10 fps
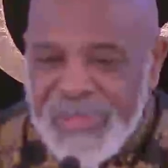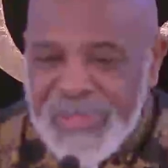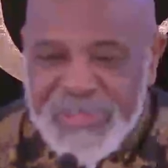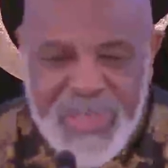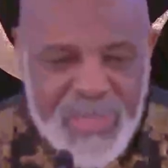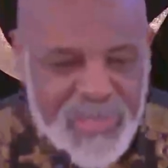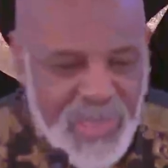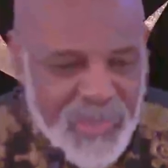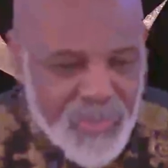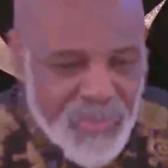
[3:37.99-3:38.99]
Is that
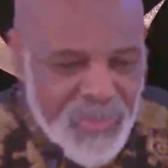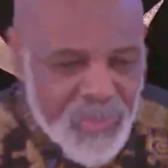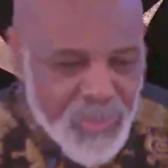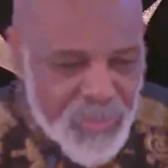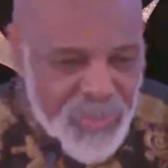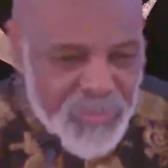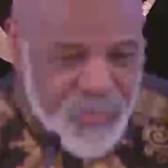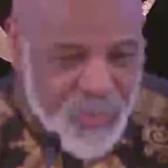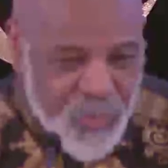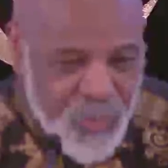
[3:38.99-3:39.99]
counterintuitive
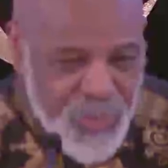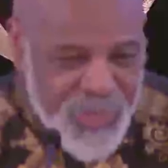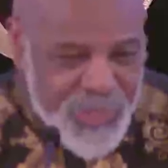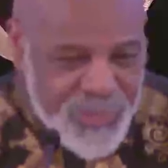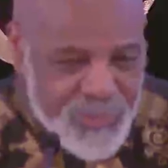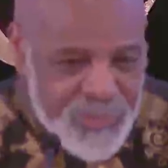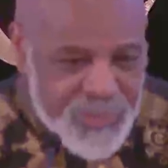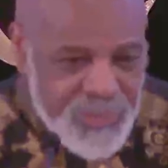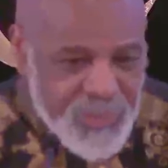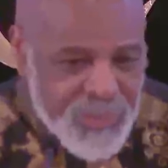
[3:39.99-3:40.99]
or what?
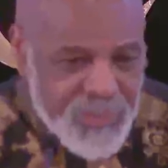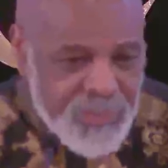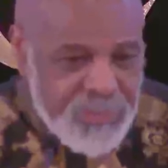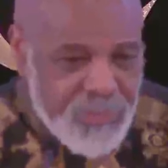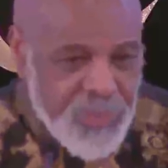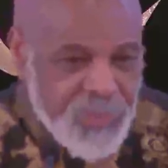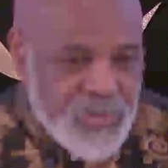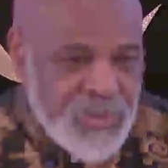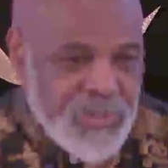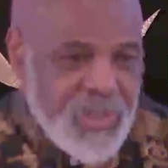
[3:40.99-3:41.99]
Because
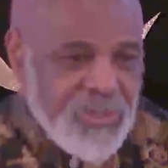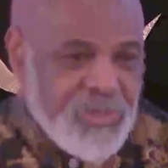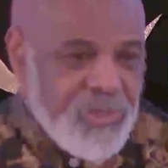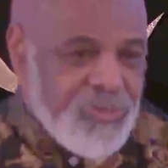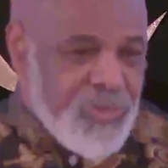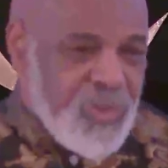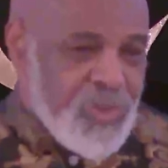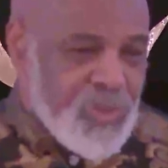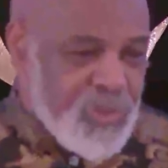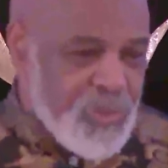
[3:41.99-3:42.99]
they tell you if you're
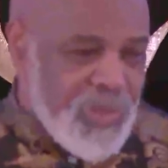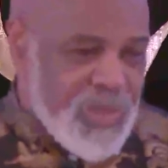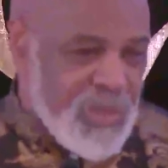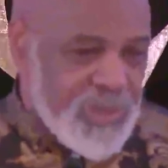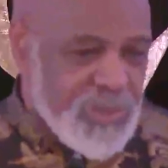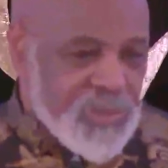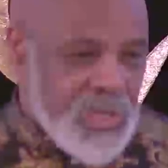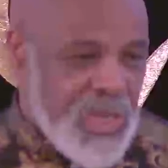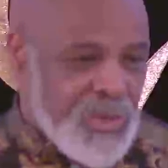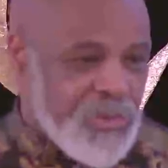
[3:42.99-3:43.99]
going to do that, at least
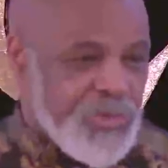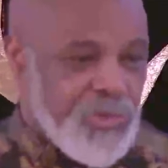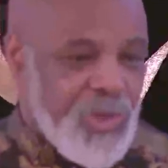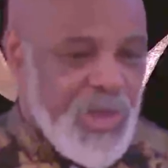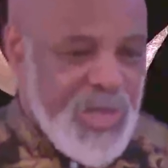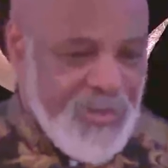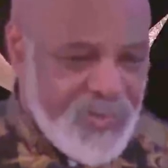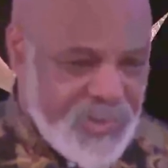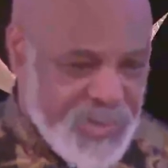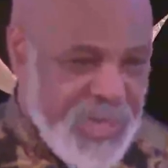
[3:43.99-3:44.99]
lie on your left
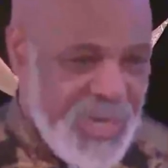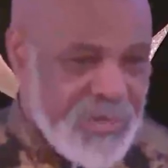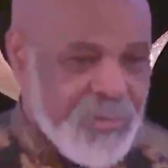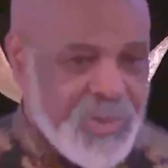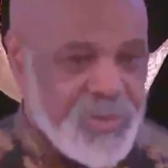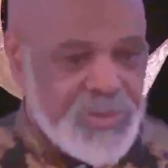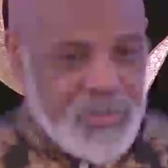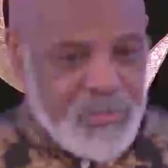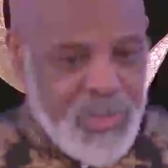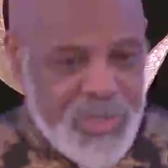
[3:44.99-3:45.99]
side because
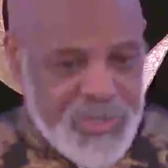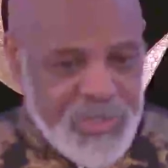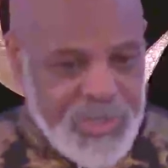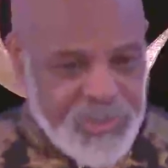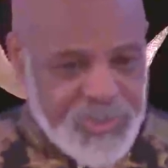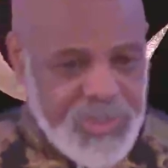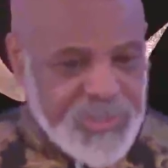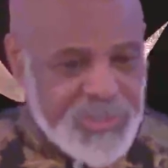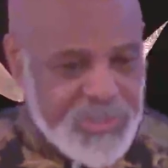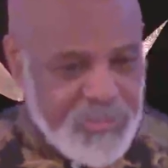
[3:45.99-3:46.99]
the body
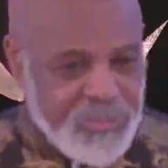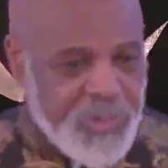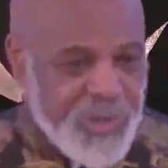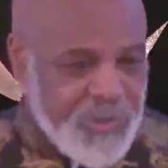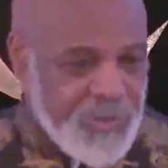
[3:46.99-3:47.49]
digests it better.